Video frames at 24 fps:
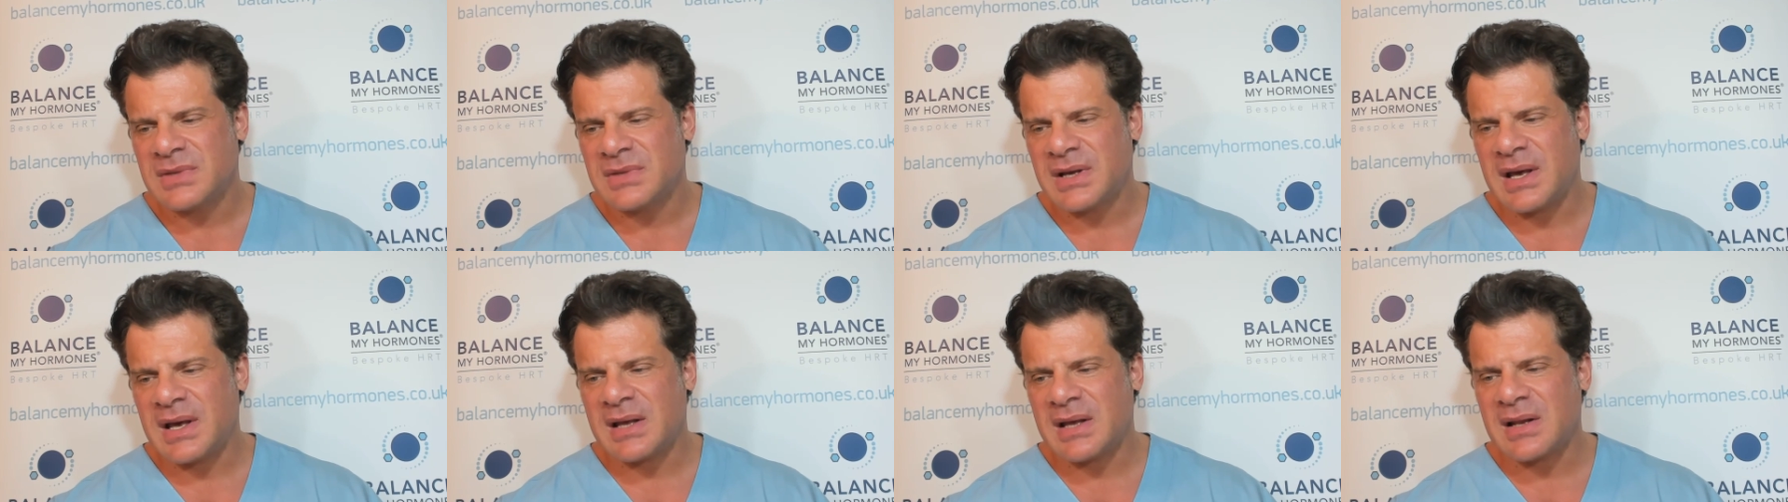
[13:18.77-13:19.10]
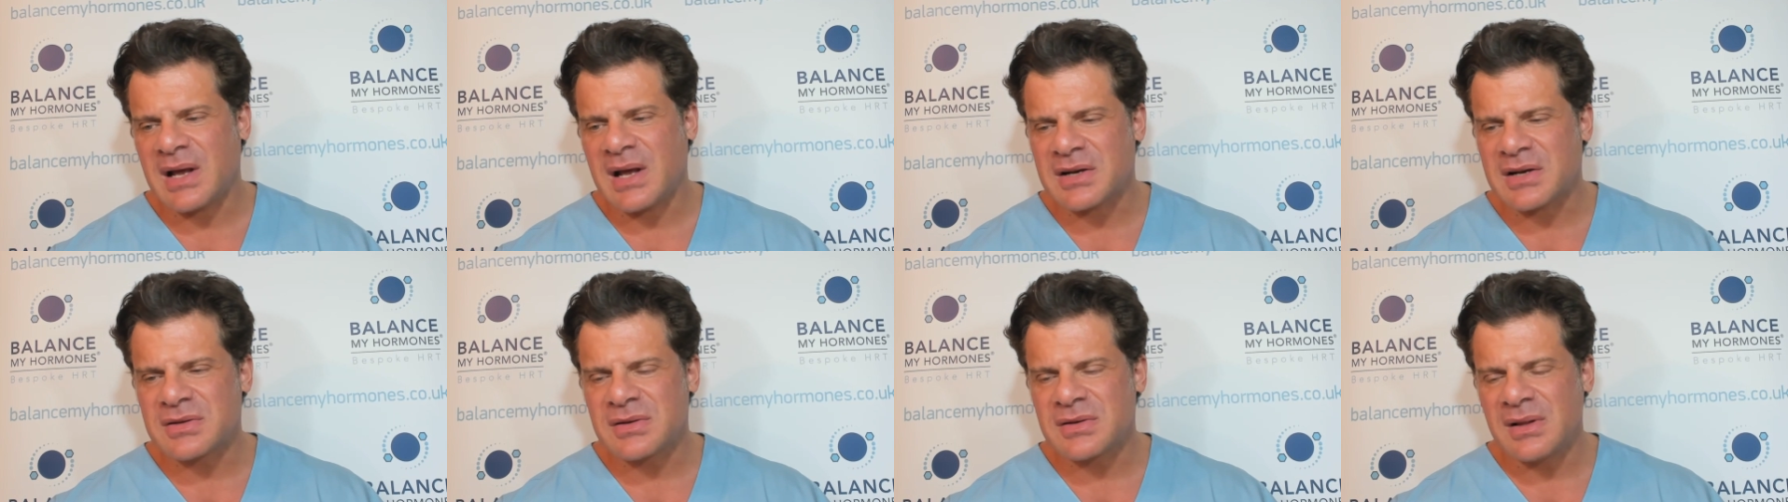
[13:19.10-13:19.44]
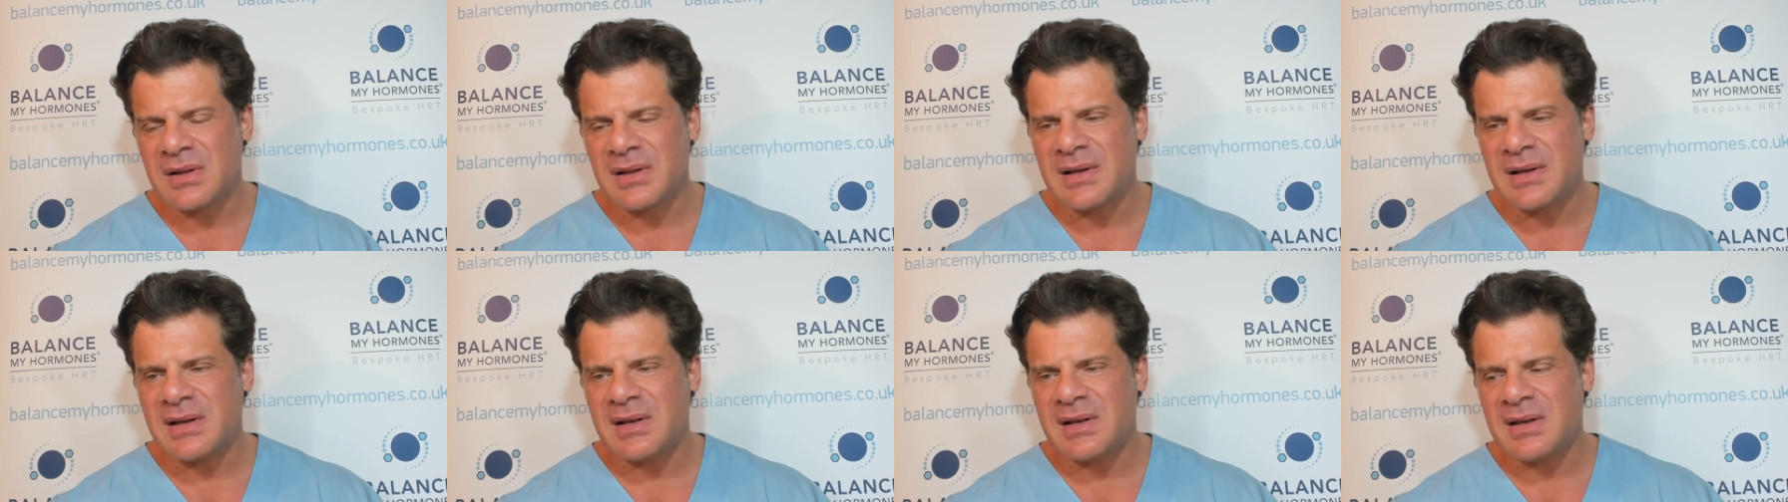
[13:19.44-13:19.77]
and
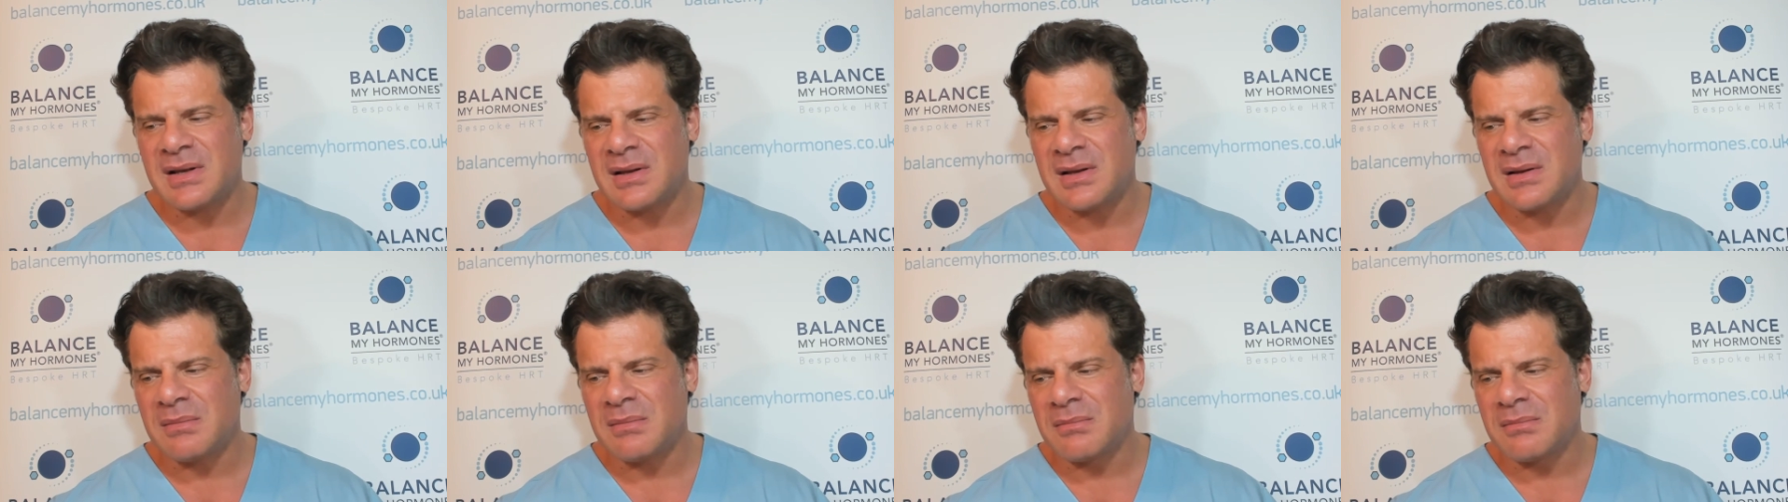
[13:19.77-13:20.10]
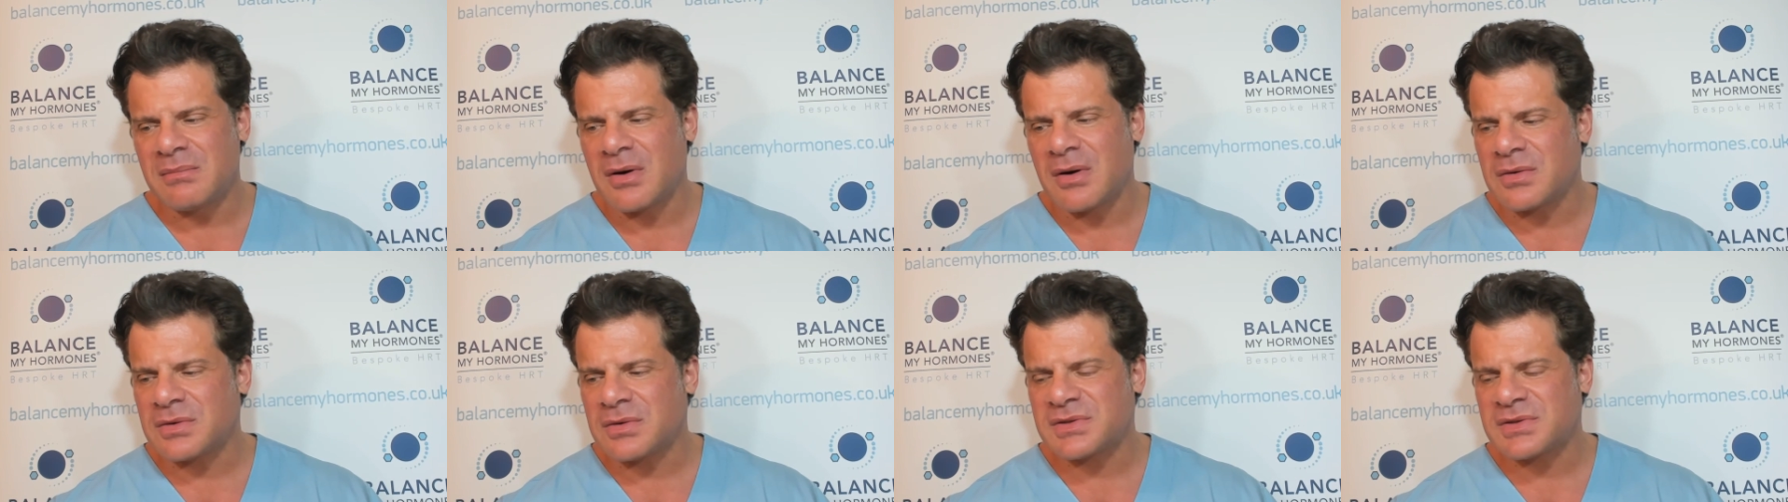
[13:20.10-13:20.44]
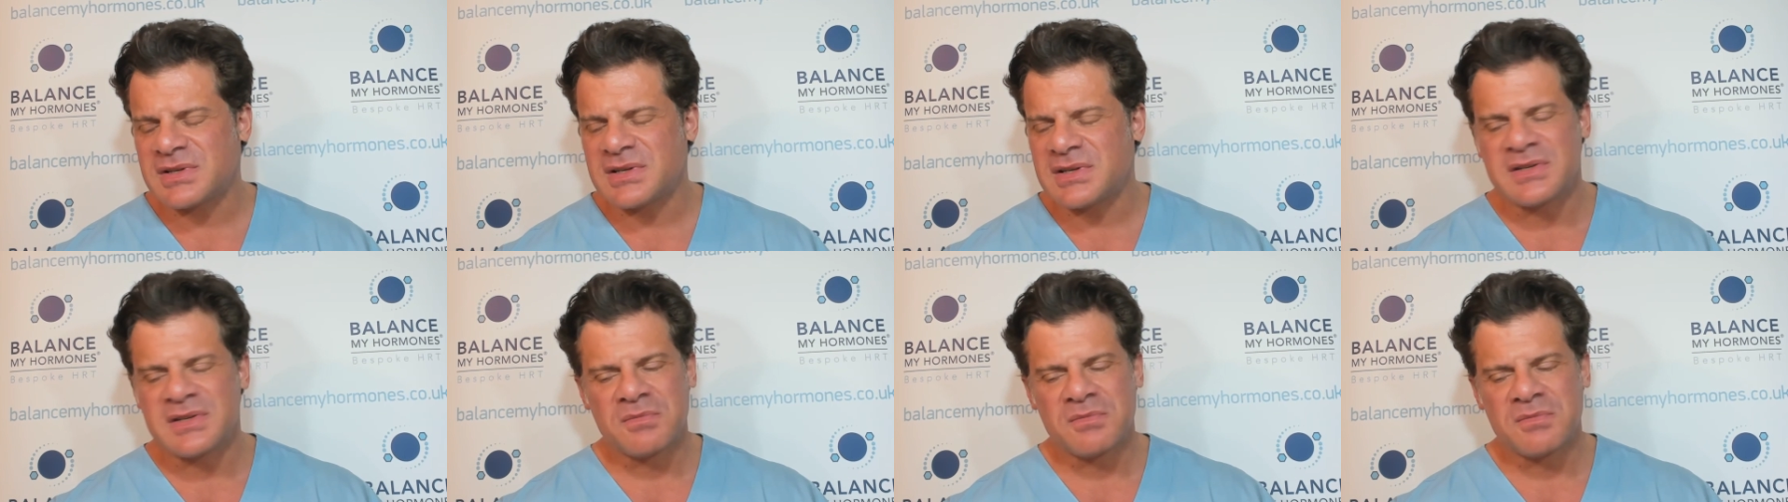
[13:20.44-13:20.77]
actually, most
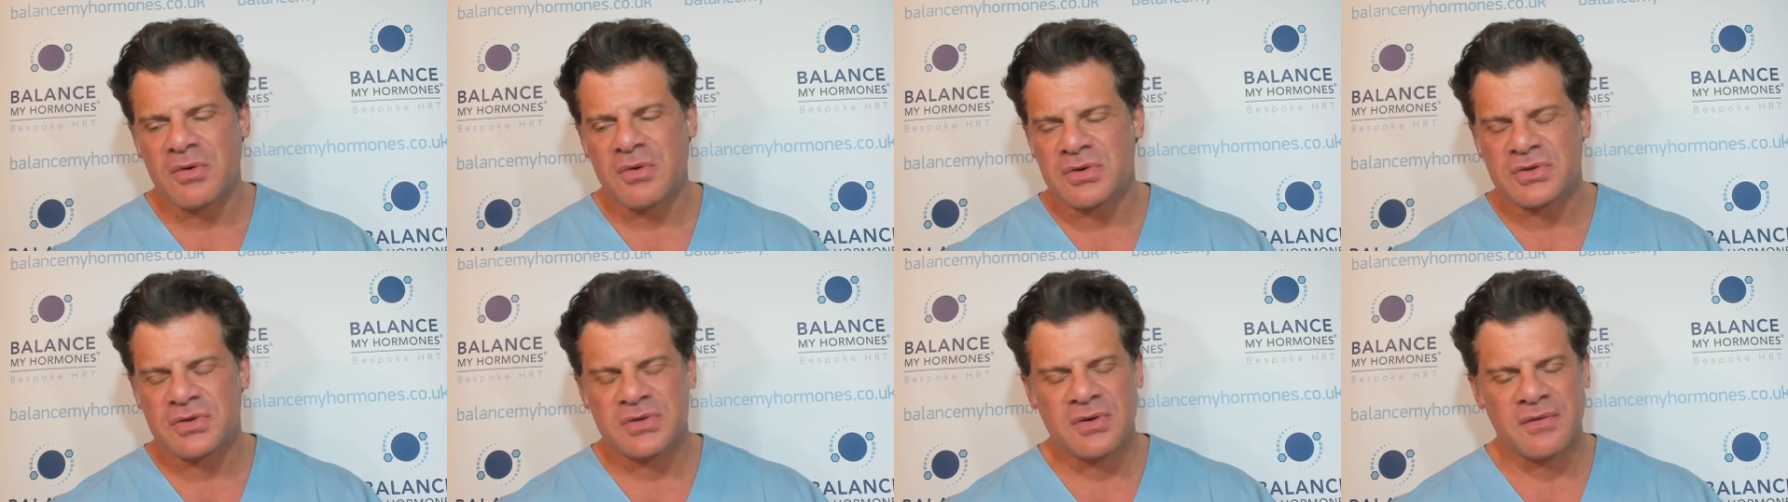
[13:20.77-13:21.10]
since most